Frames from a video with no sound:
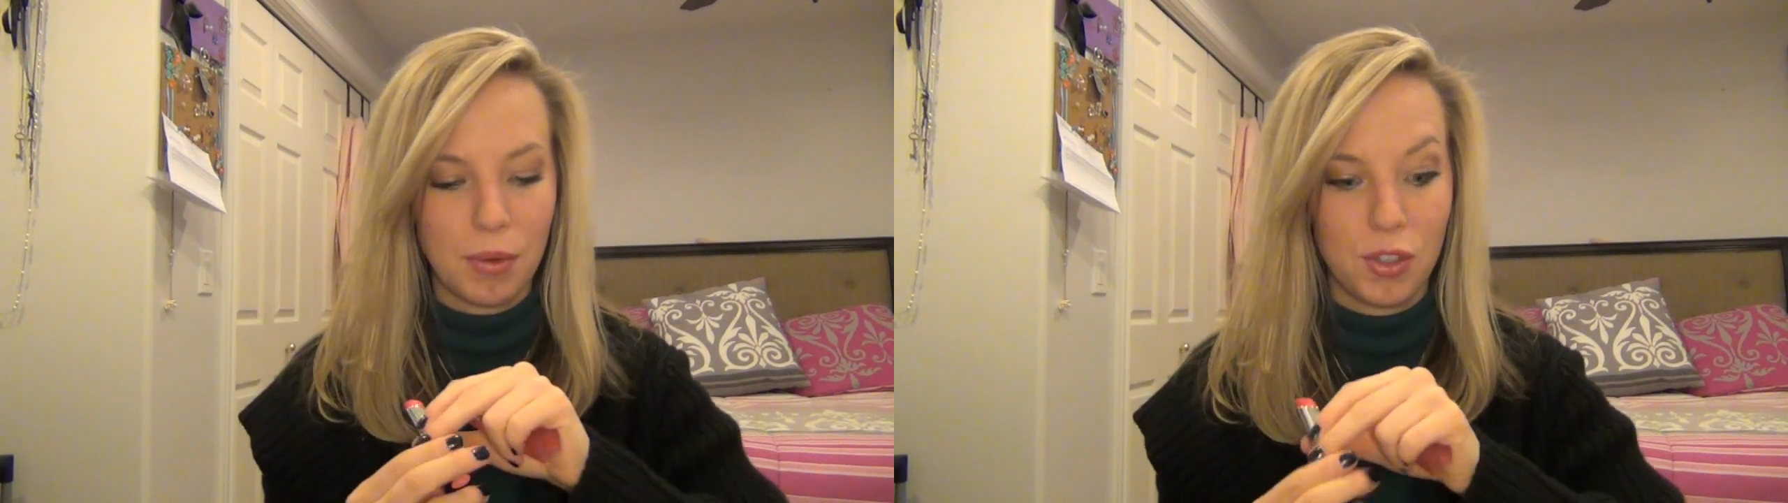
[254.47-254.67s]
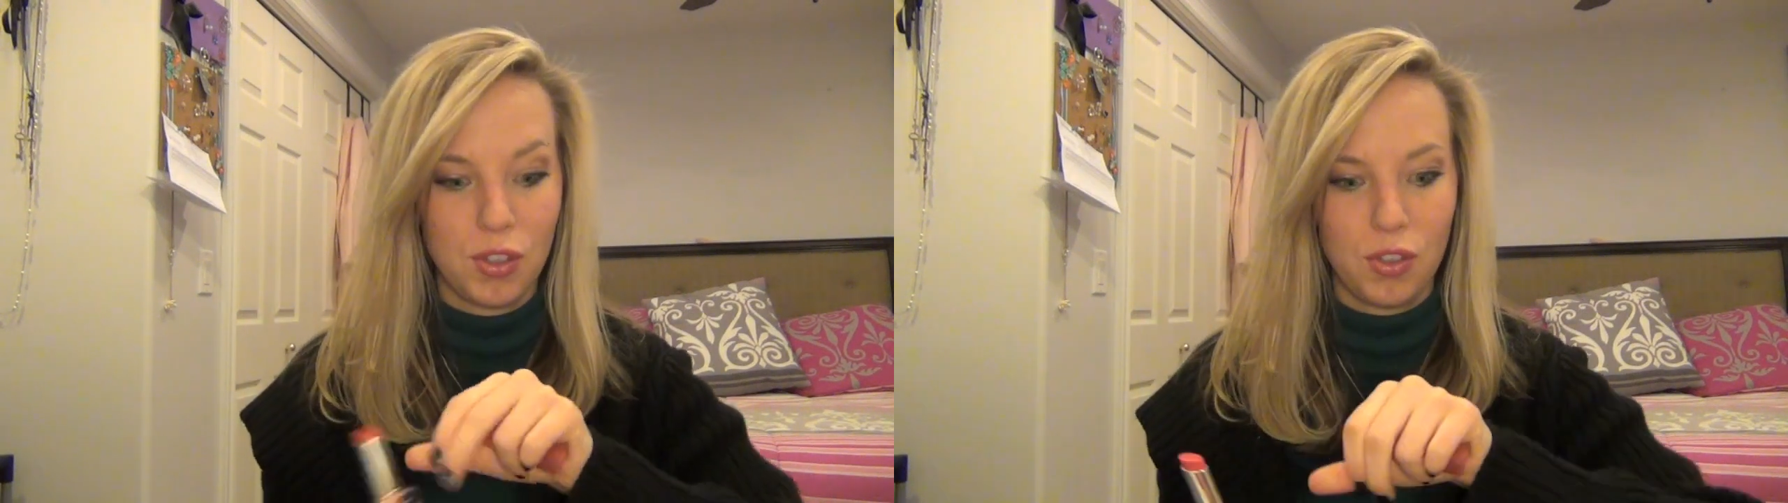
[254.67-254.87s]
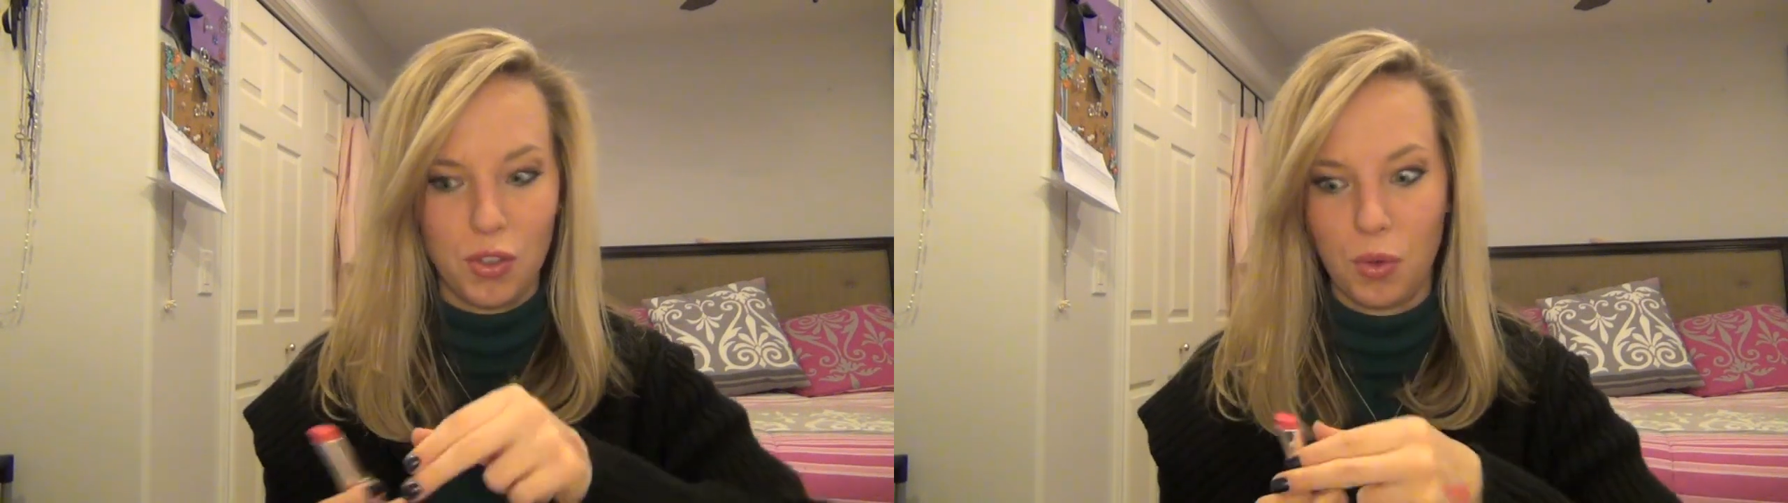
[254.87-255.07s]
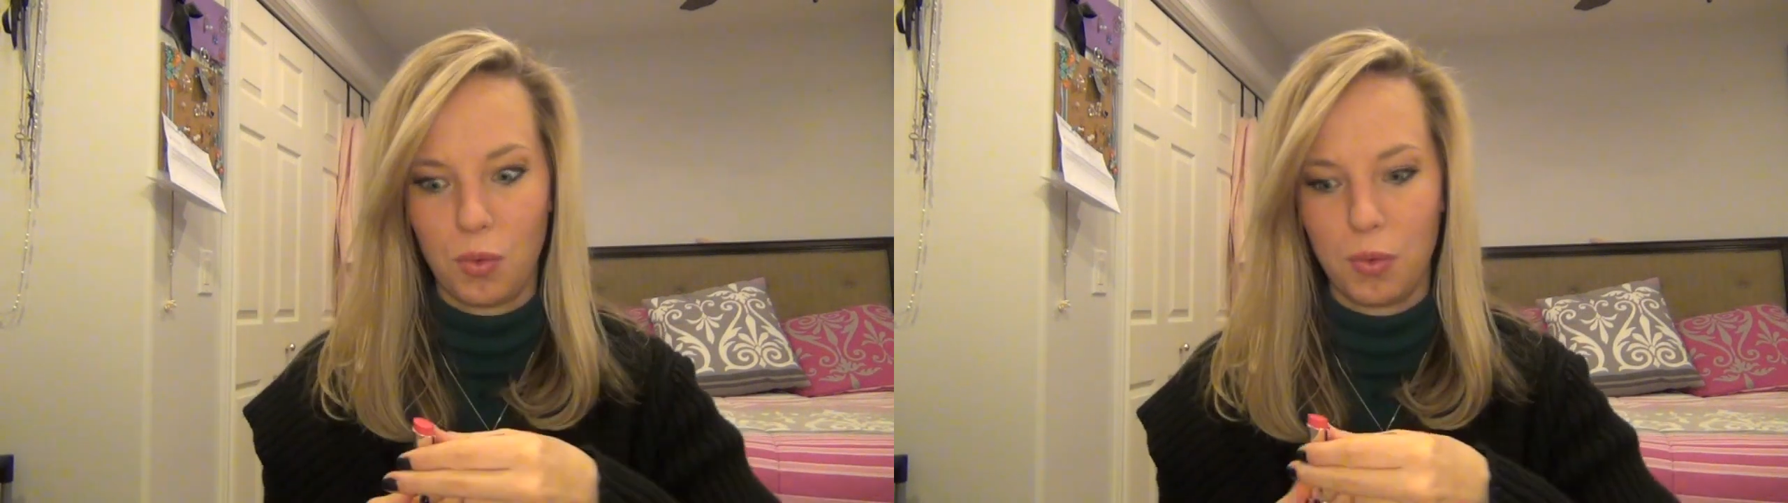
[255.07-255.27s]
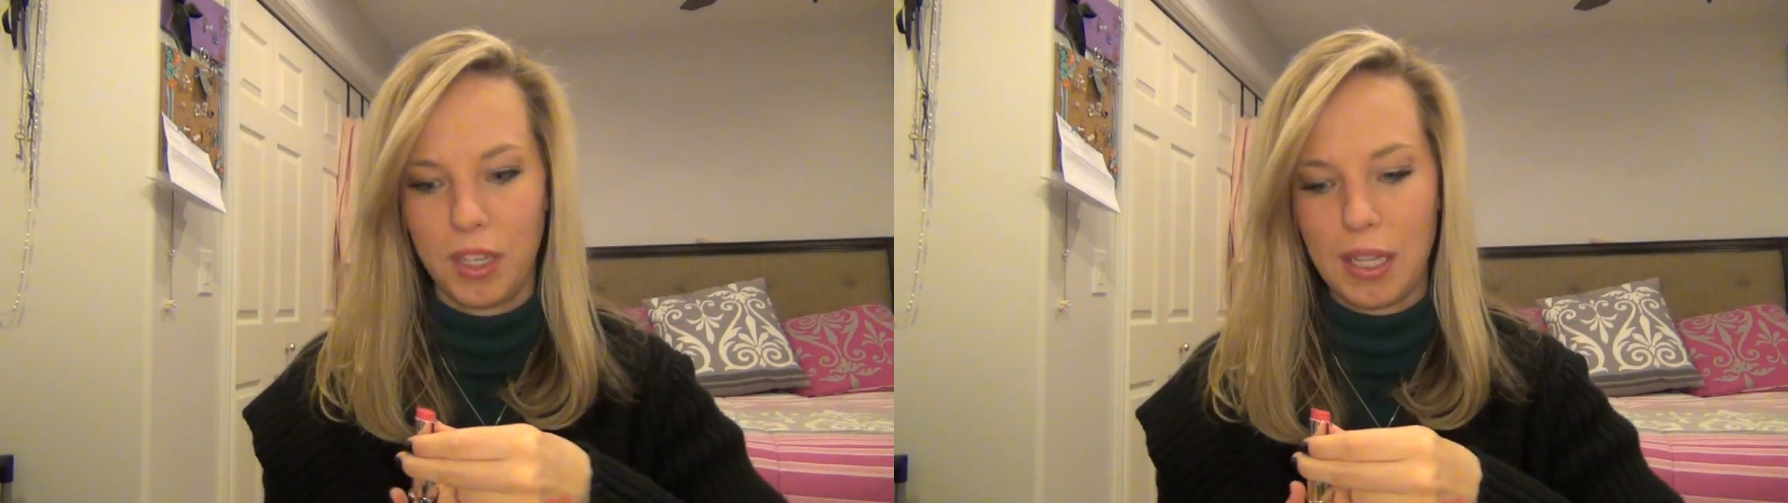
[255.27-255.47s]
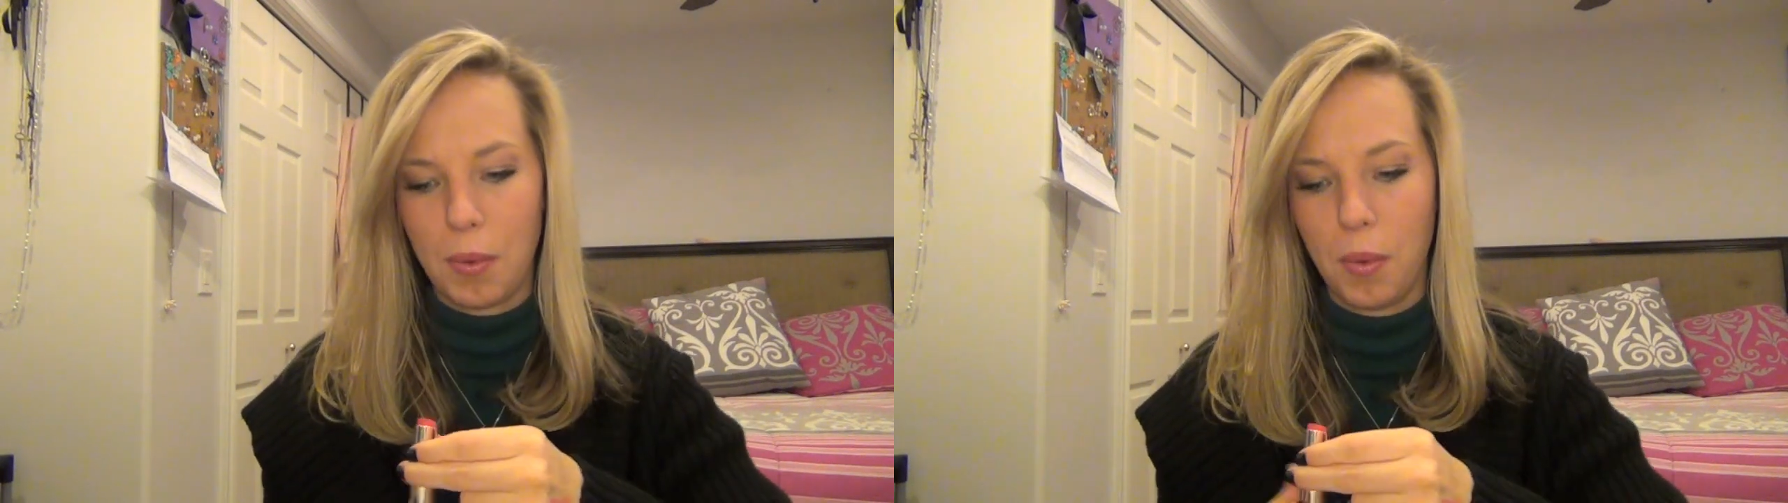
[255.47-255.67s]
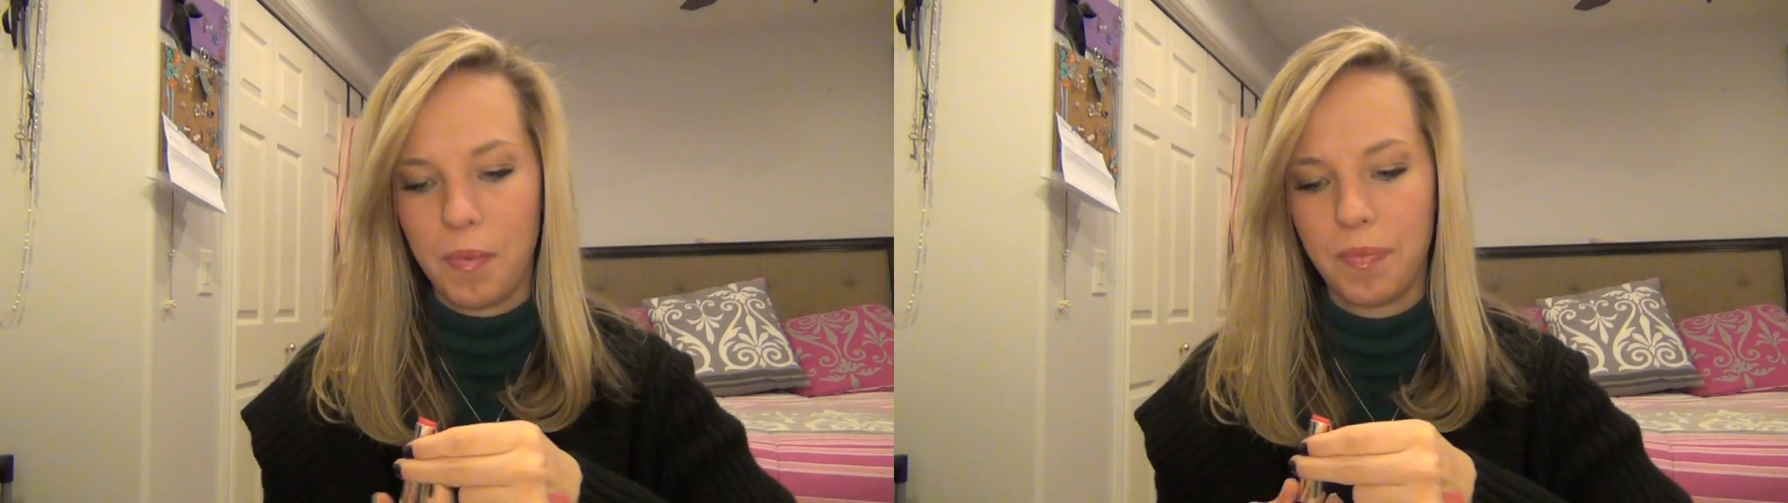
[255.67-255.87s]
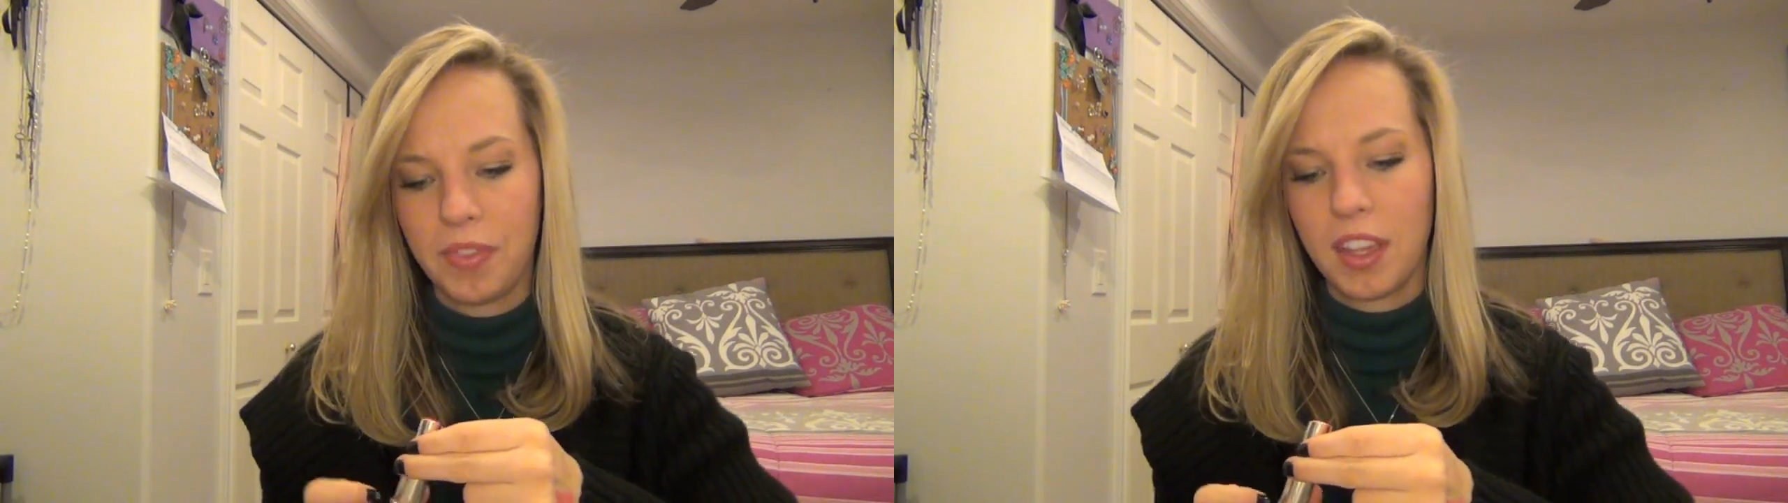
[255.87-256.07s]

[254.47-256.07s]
which is just really cool.